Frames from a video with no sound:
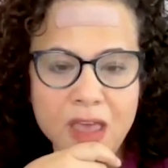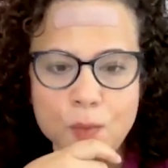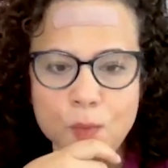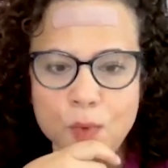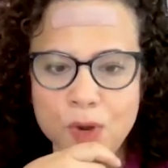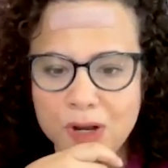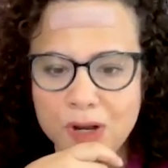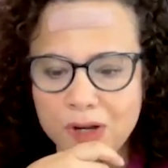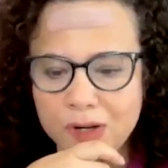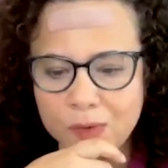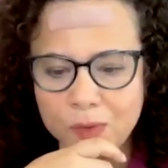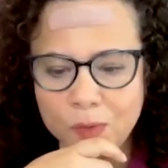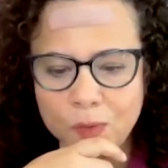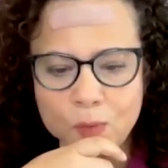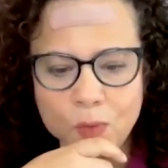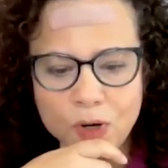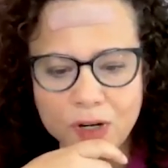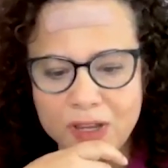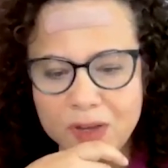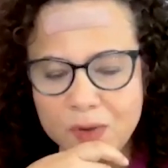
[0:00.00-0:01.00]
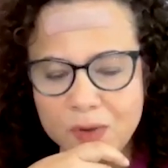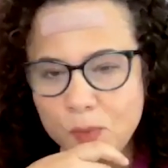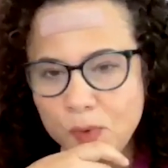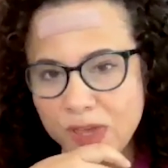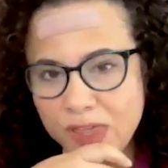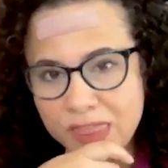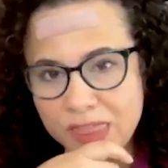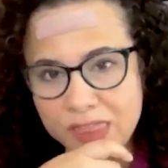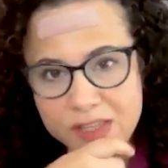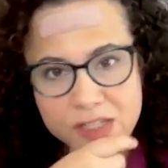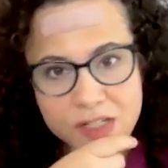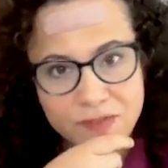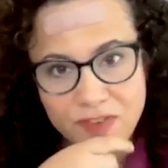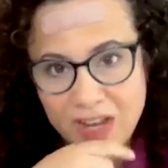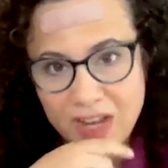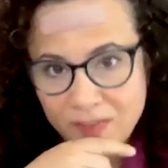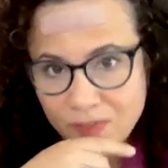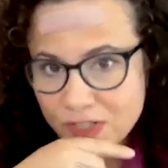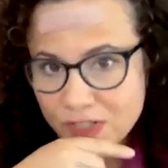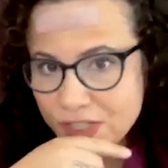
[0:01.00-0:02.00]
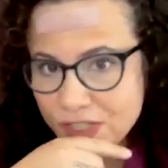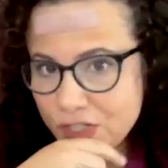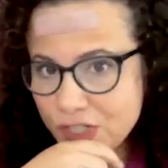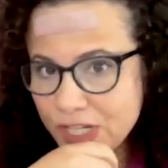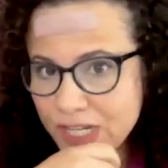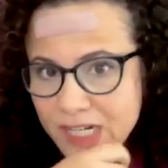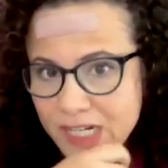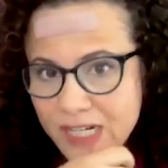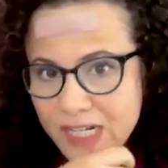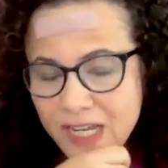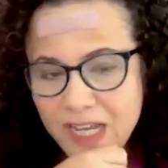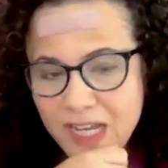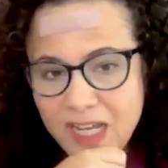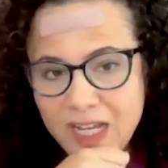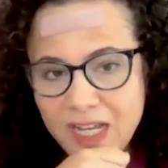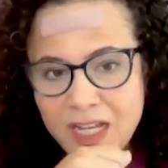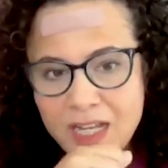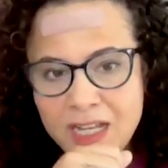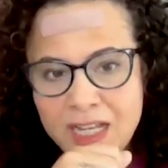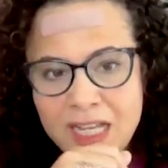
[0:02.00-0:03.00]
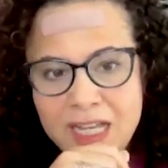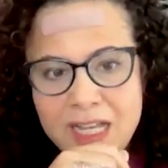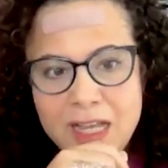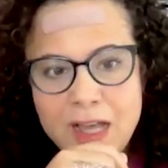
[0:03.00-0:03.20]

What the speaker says: We're working with the Survivors Agenda.